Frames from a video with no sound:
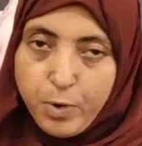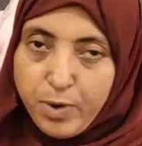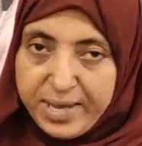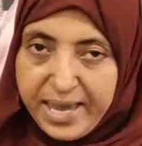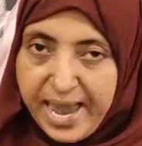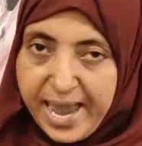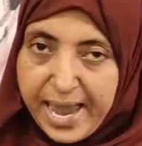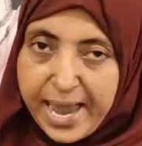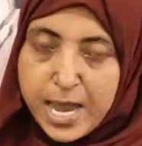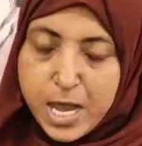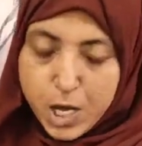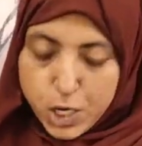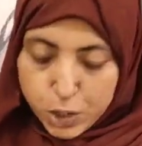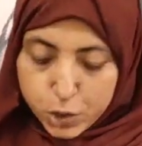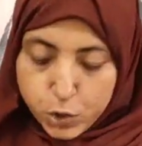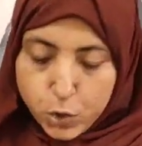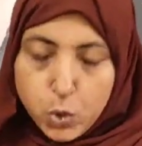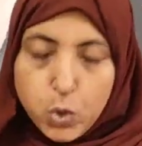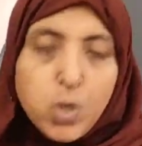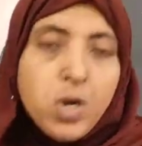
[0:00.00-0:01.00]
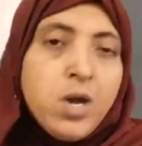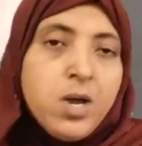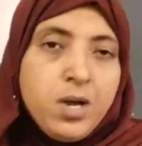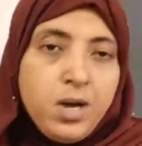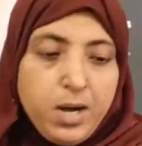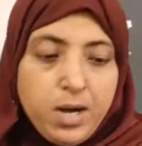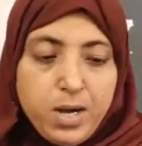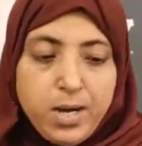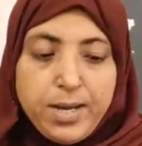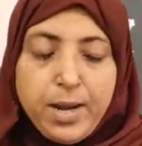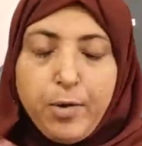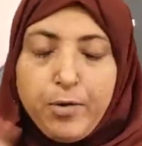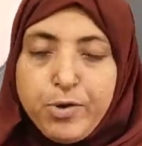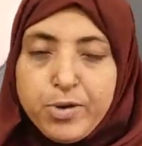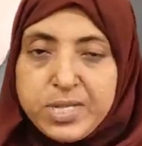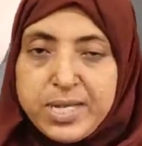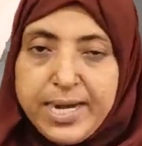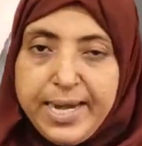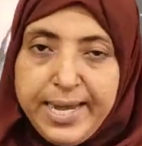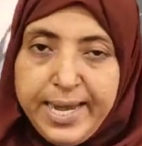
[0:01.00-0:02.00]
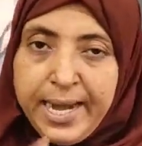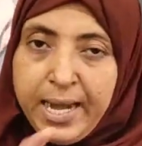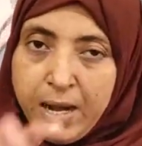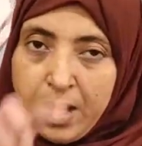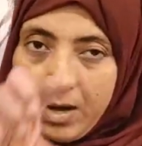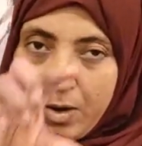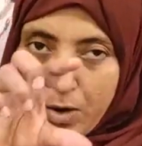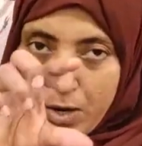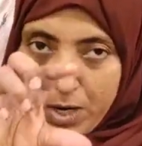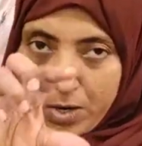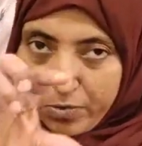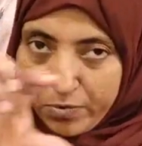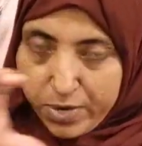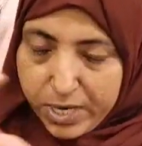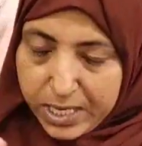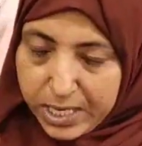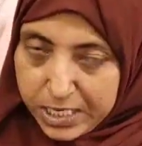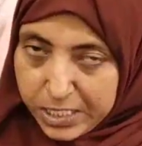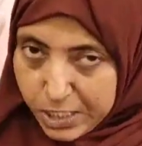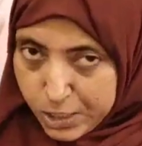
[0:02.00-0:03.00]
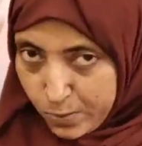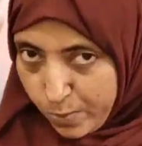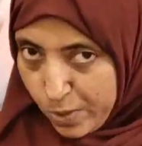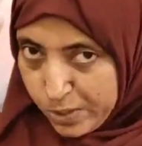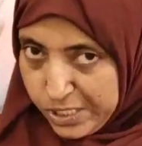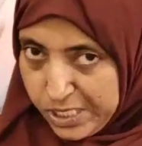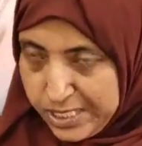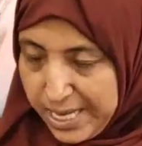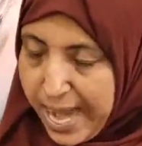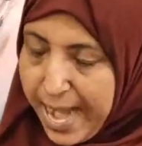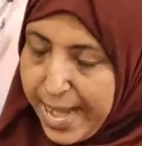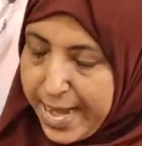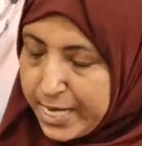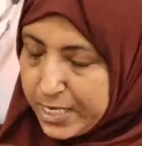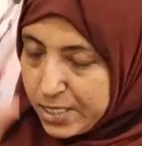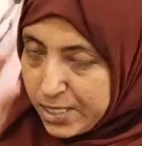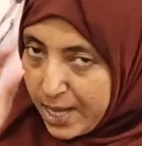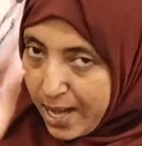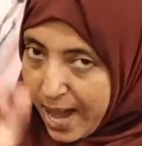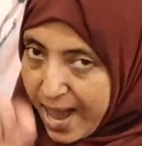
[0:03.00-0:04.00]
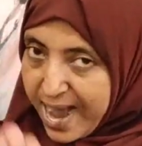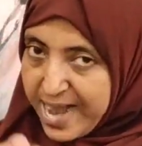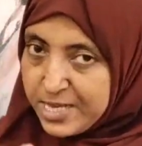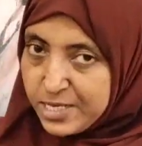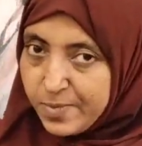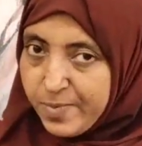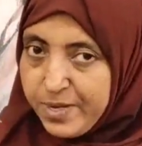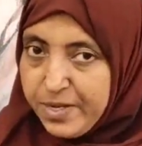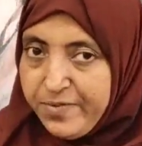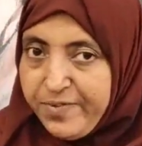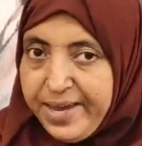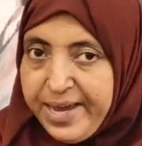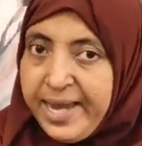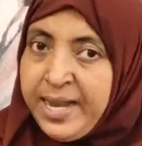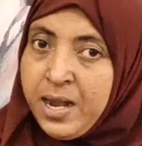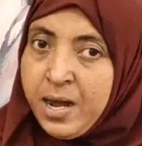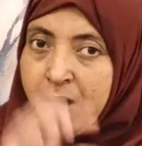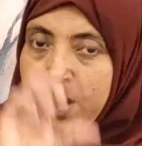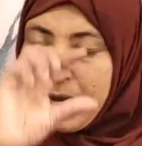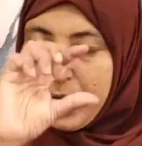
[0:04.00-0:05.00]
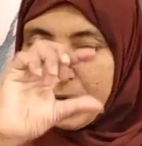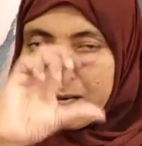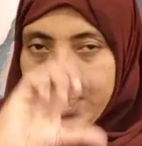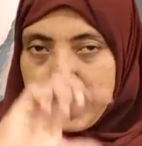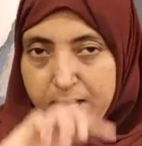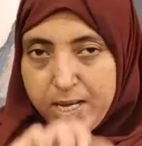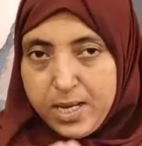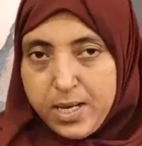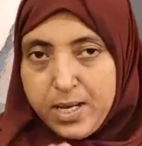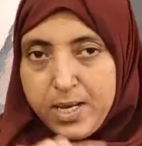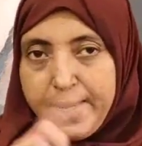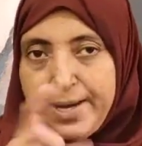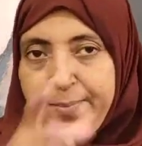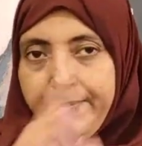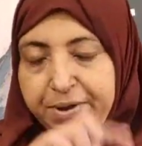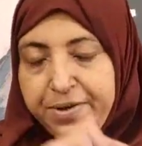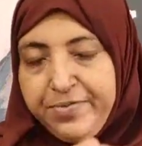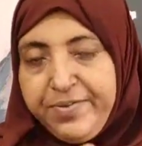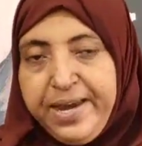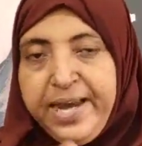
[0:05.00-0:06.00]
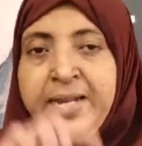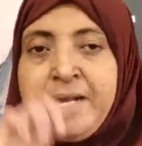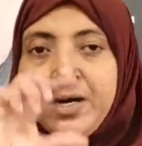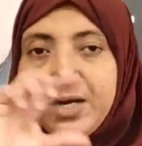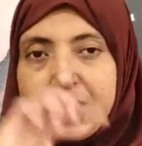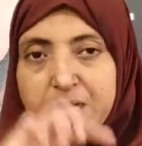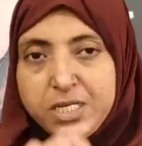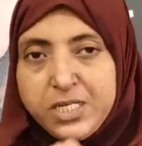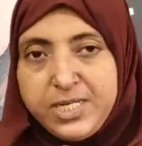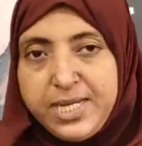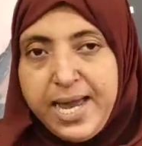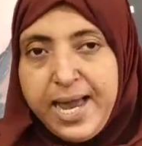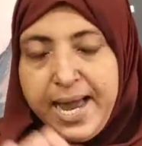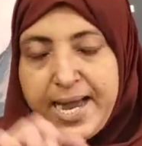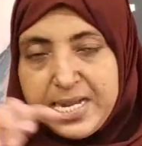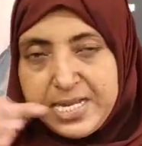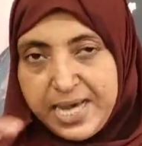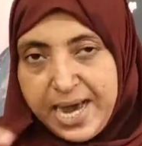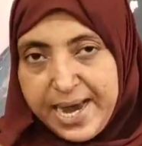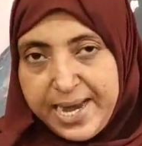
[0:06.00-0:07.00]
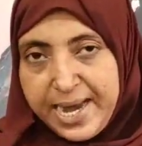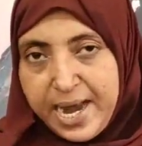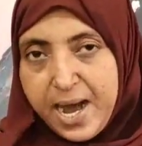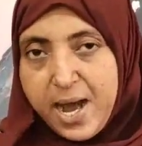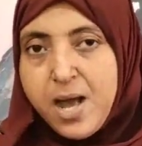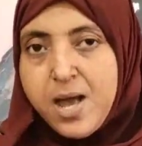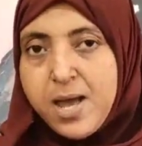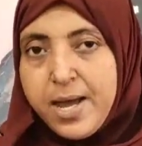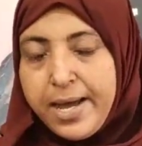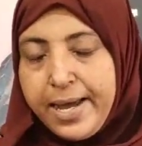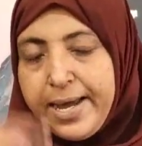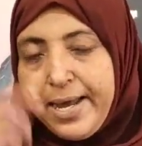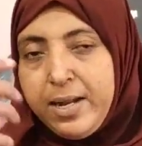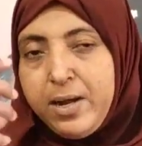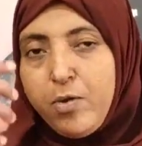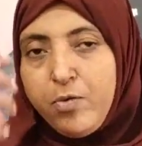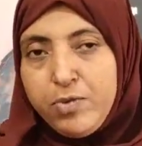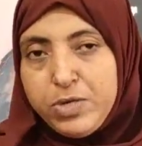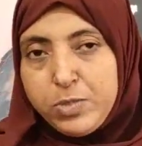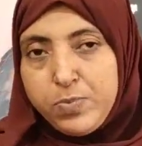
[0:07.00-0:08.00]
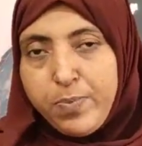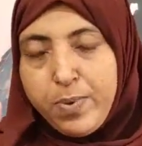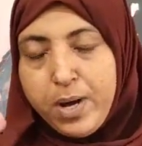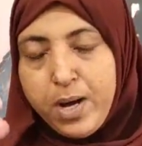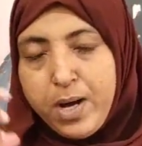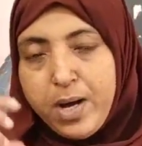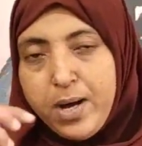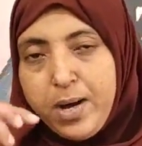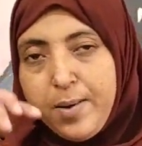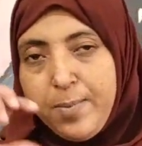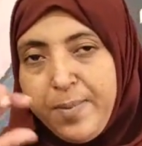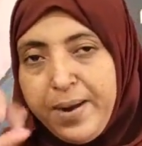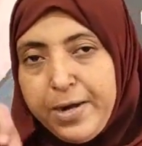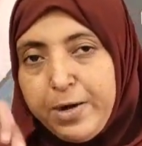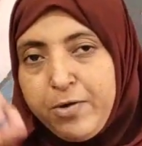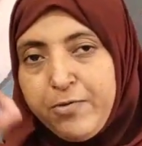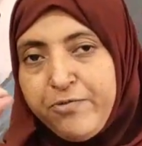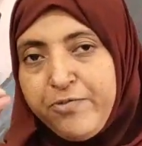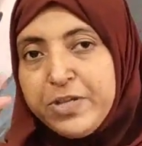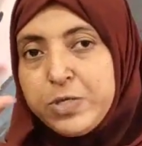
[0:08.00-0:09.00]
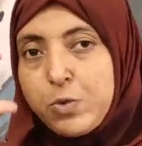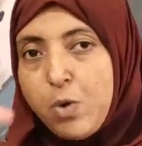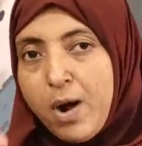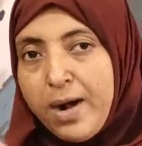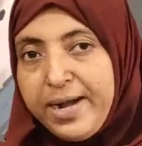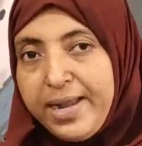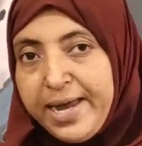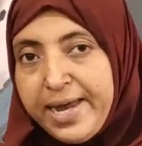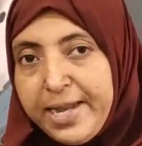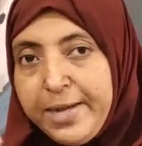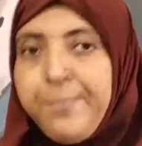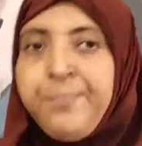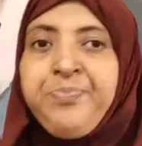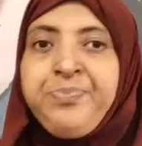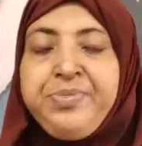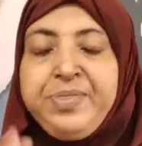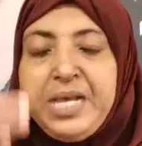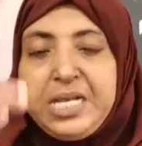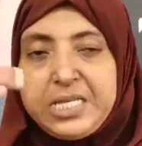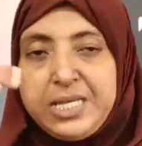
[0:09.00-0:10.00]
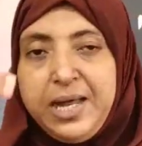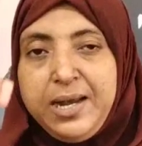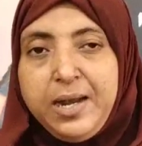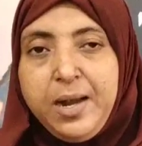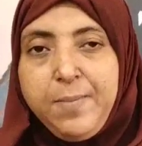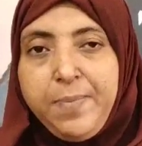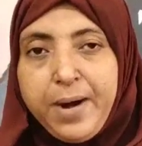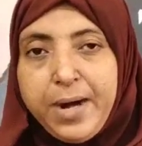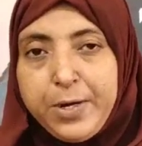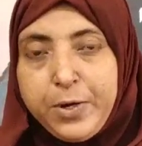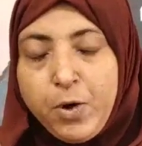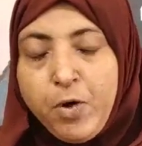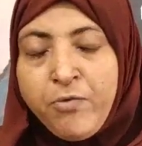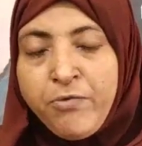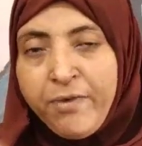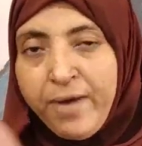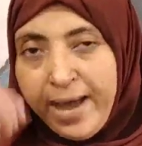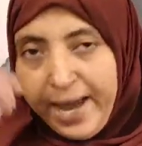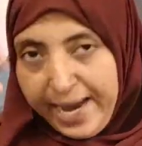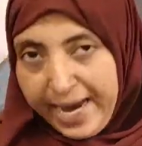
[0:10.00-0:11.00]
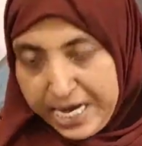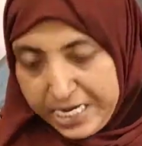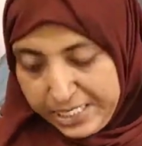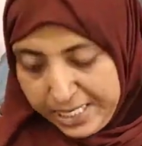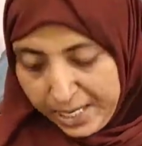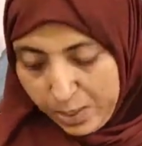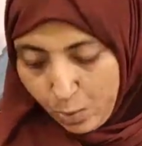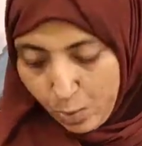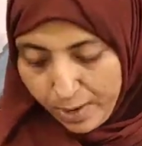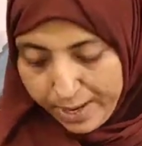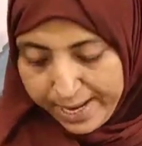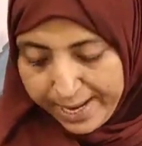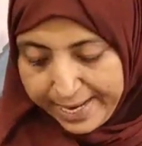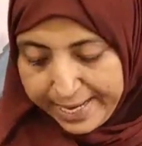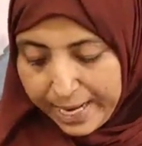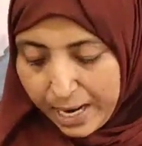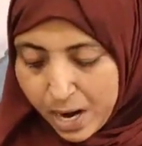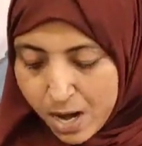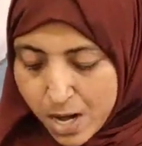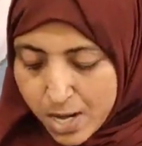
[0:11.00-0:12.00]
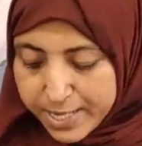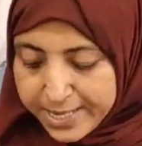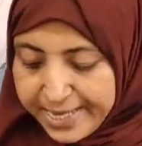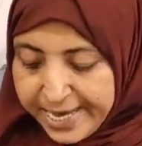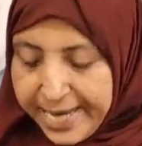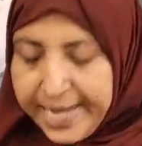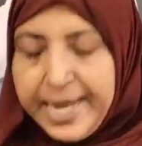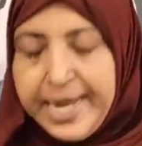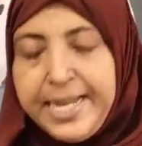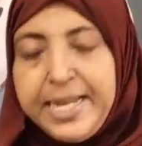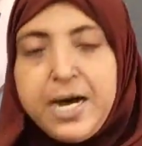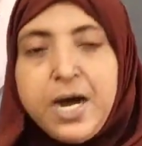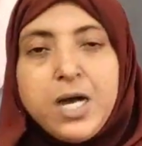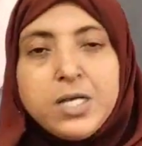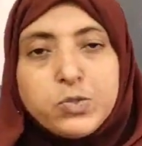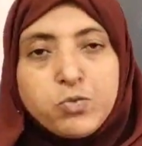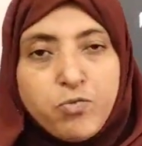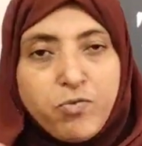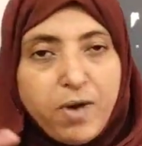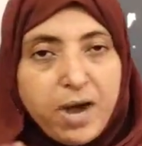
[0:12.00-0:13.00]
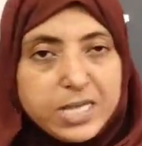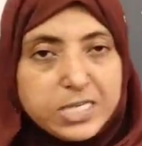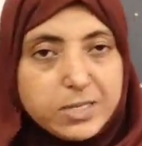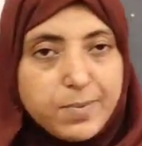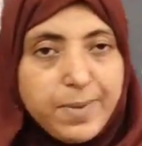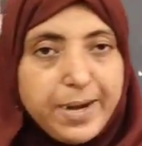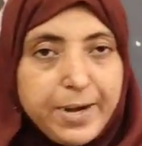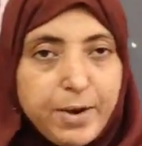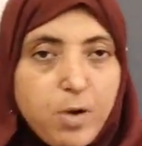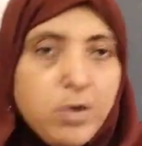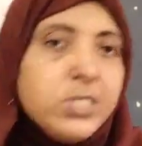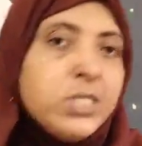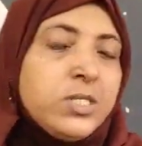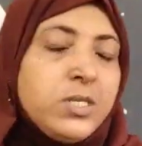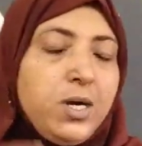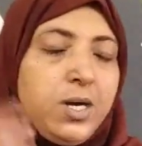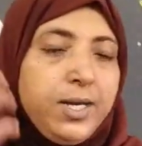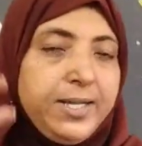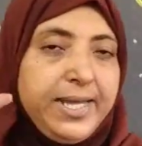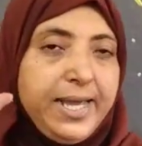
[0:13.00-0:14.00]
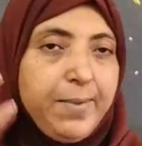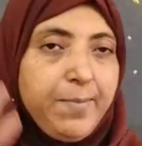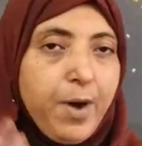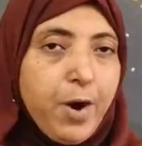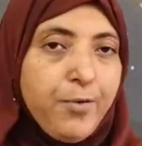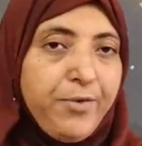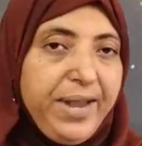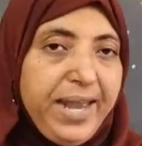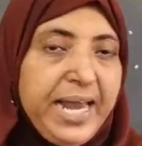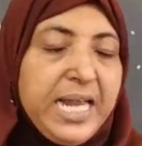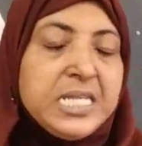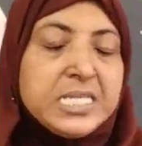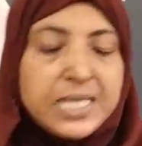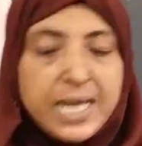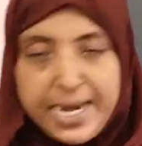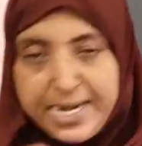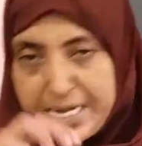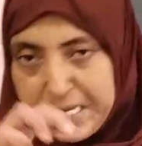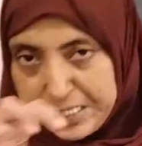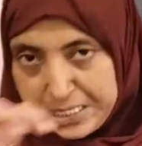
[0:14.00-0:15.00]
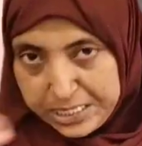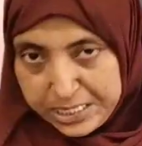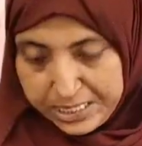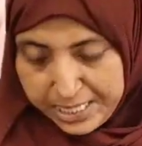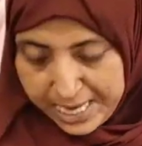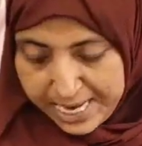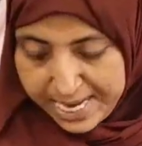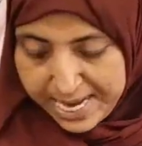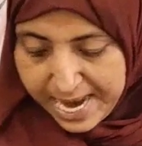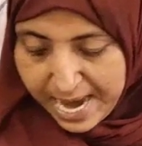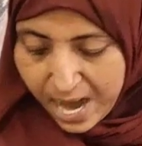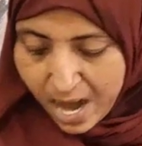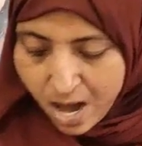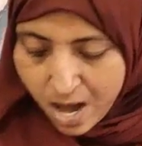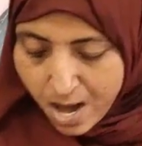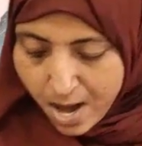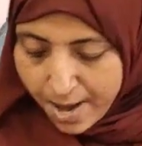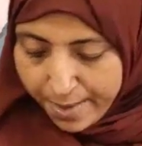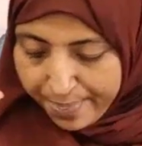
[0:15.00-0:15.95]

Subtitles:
Okay, so now you study where is its position. It lies in between Russia and China, in which part of which continent? The central part of Asian continent. Then it has vast meadows, then mountains and desert area.